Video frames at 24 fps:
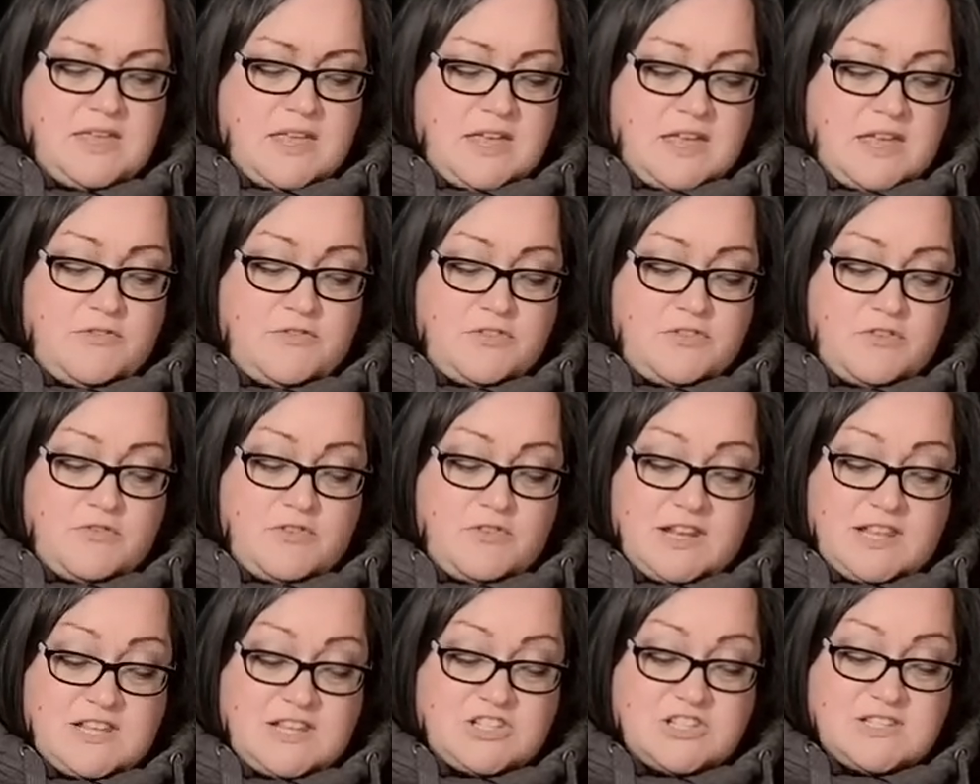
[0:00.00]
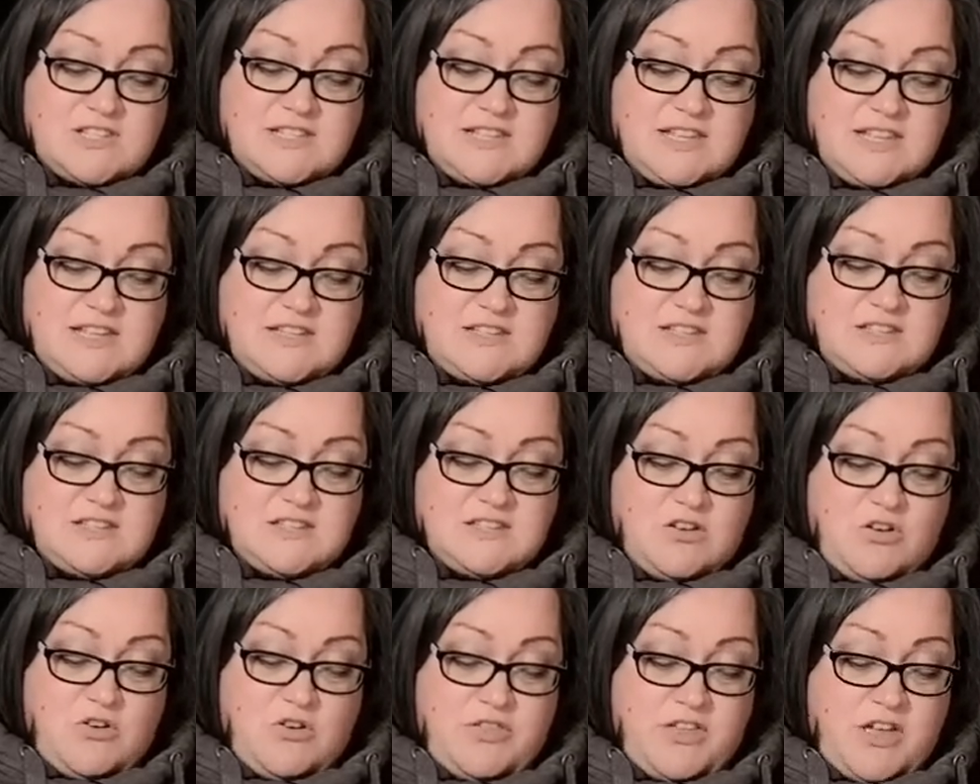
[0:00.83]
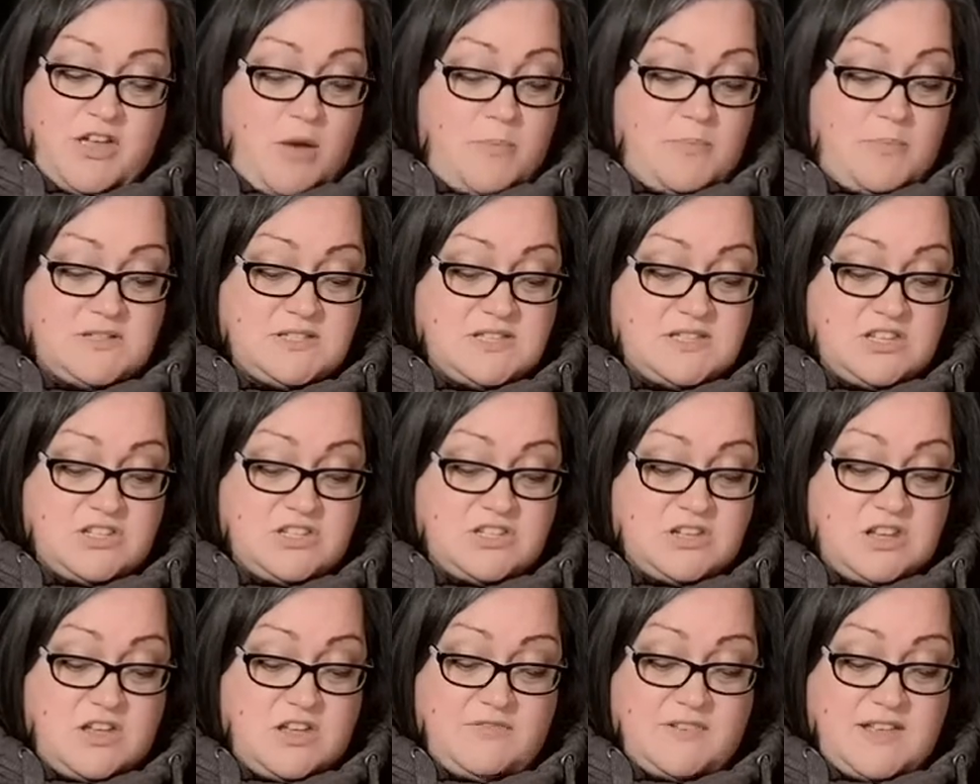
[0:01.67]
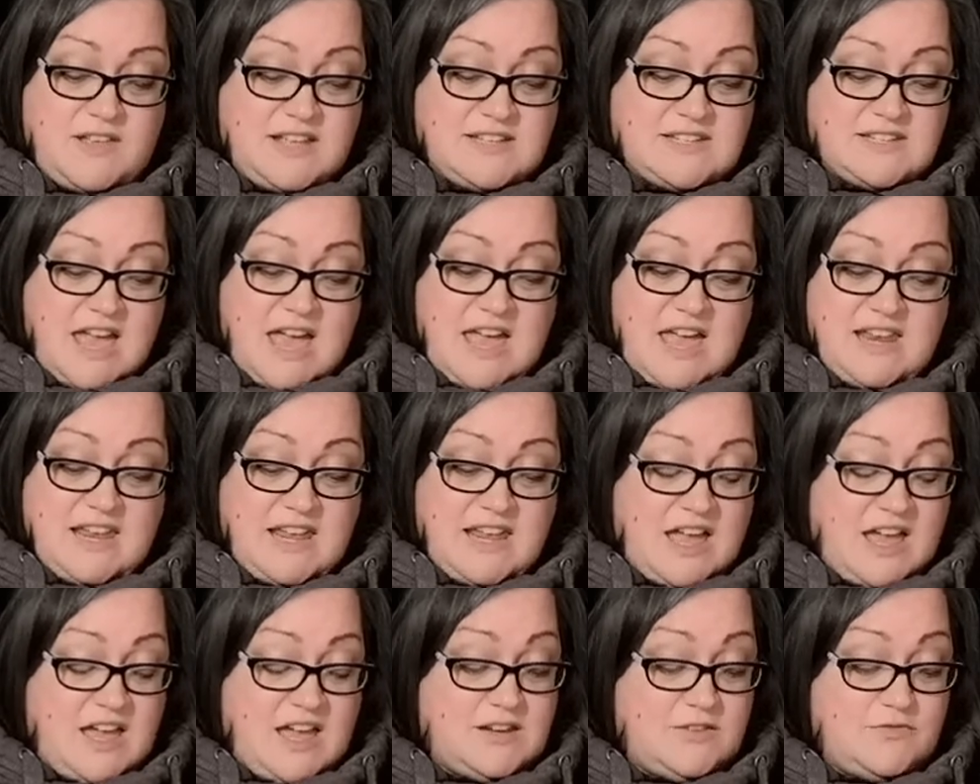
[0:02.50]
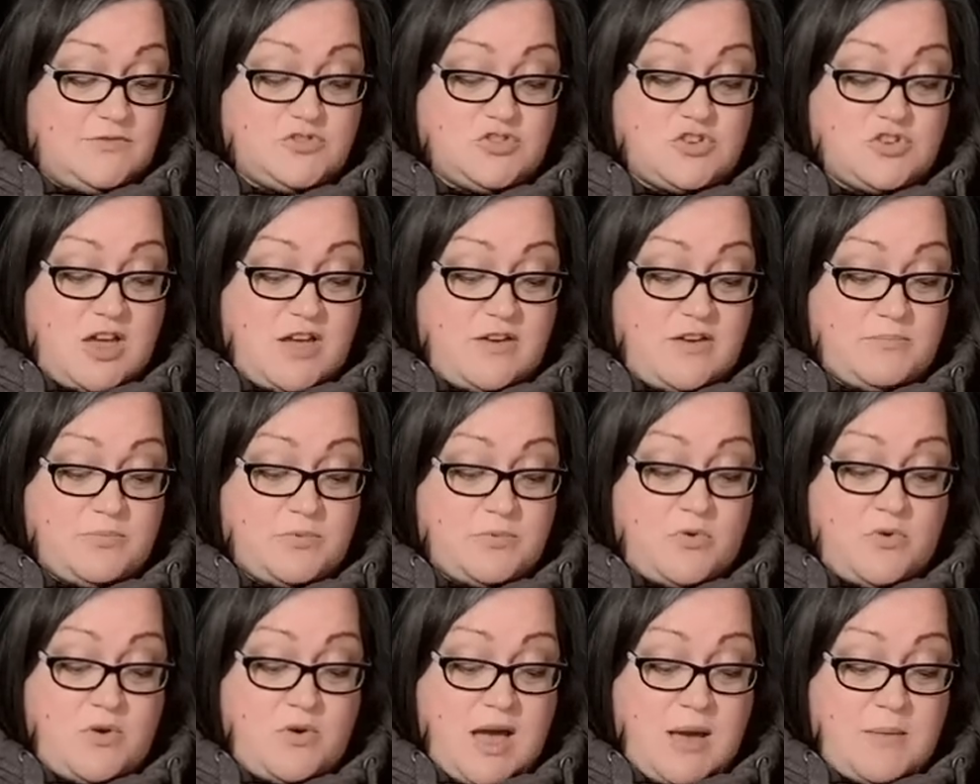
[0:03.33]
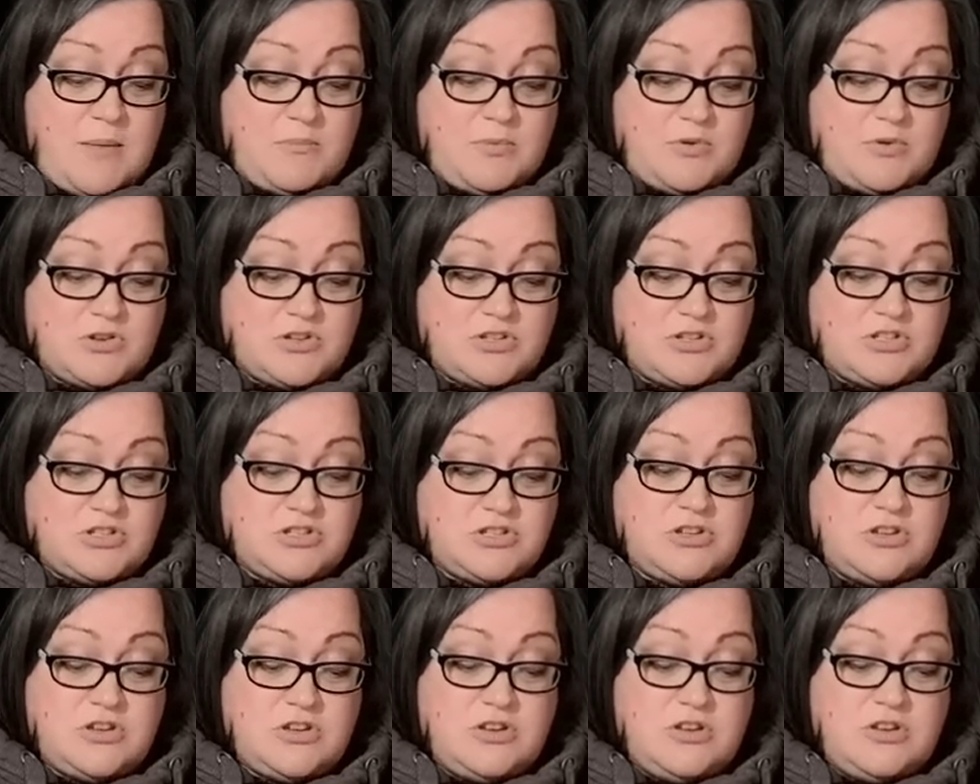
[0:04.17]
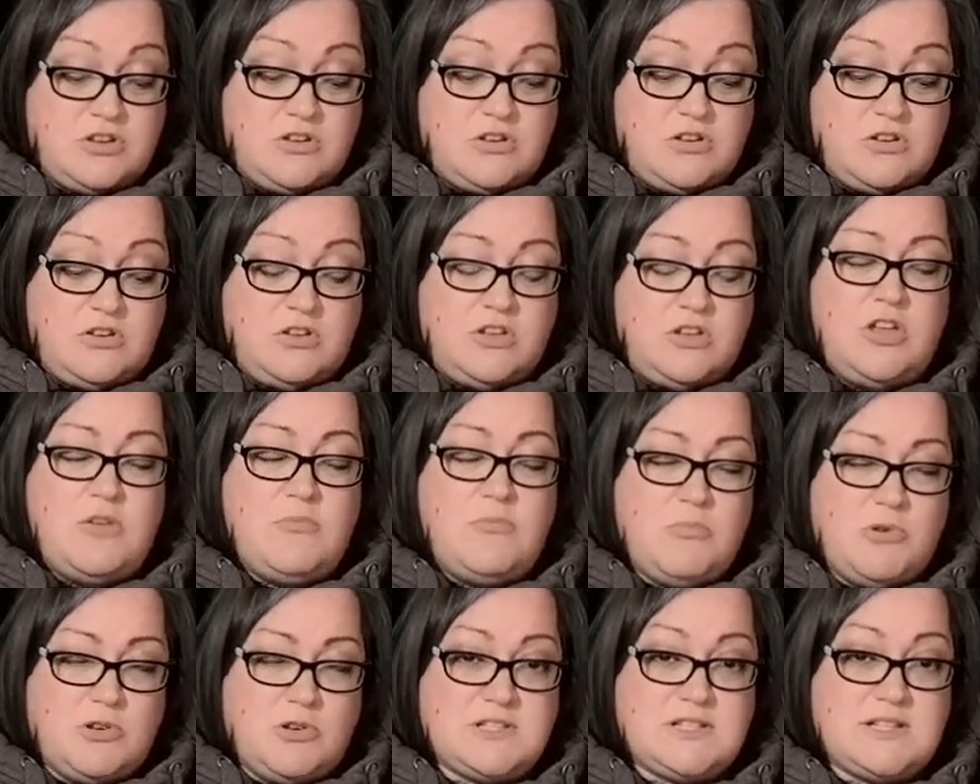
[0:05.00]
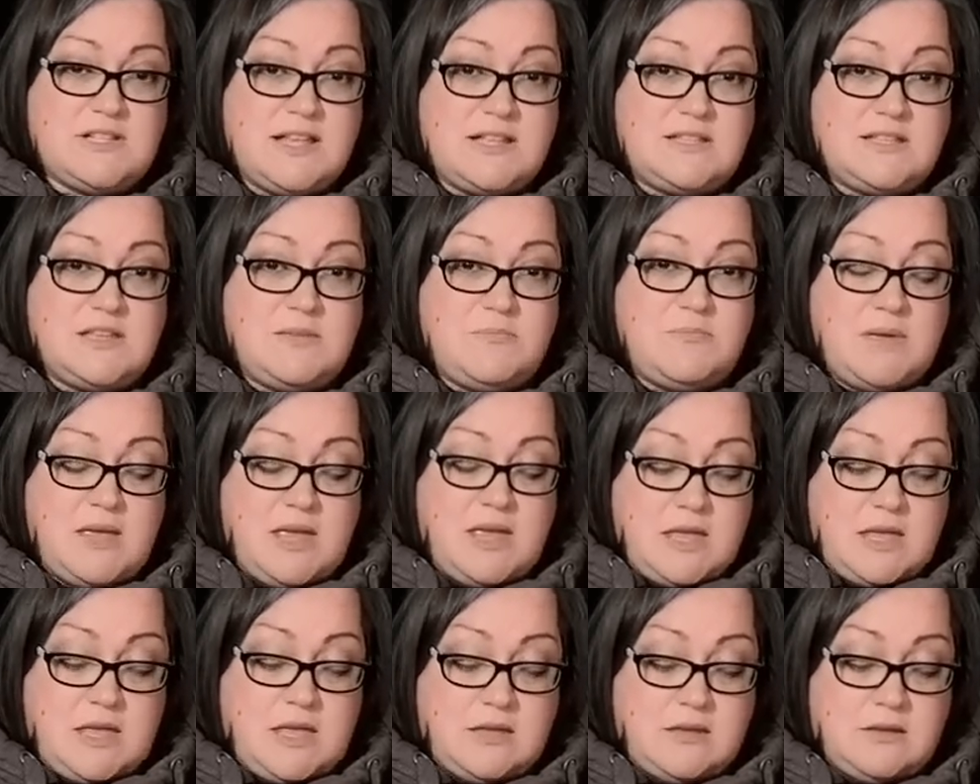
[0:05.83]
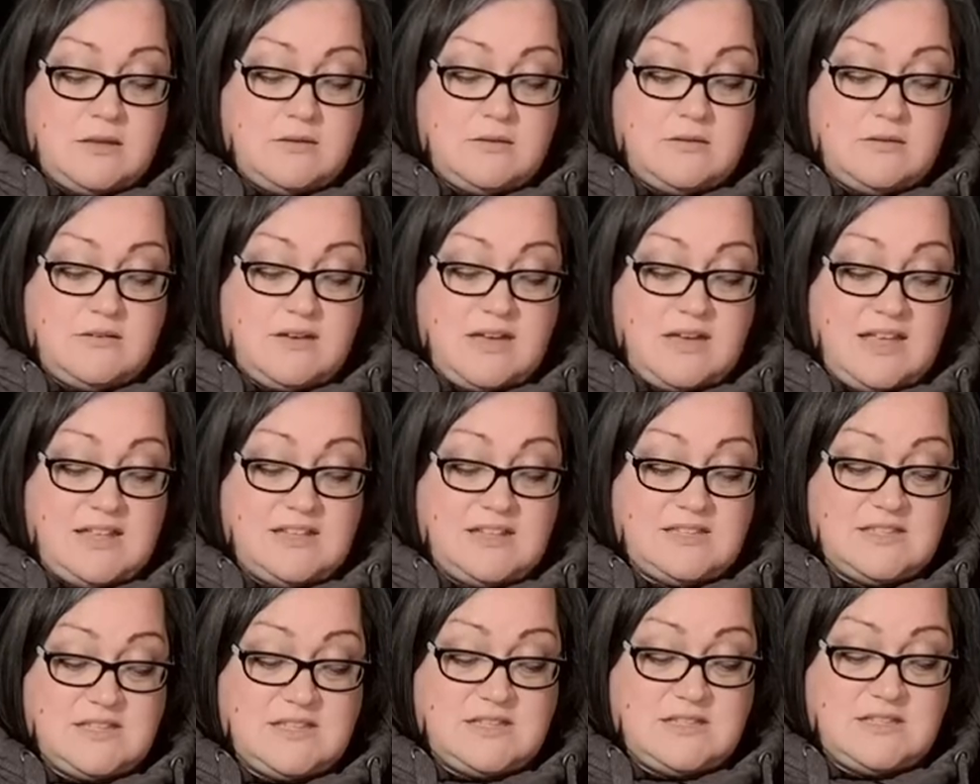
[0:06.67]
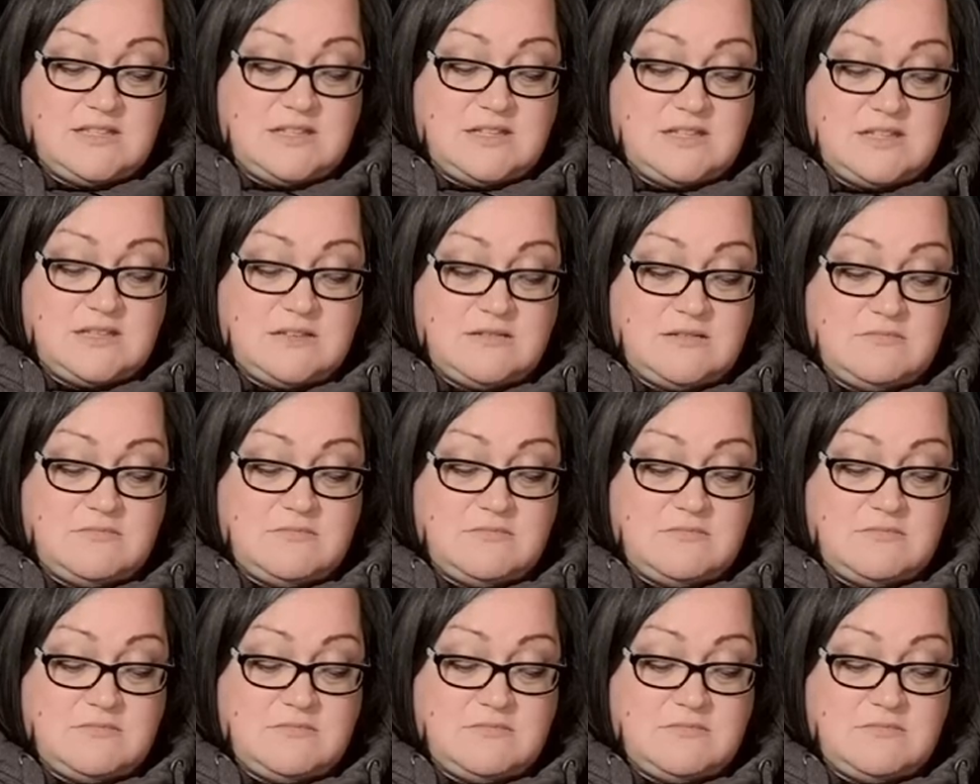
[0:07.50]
If the religious leaders or the opposition have laid any kind of trap or ambush, you must let it be, I insisted.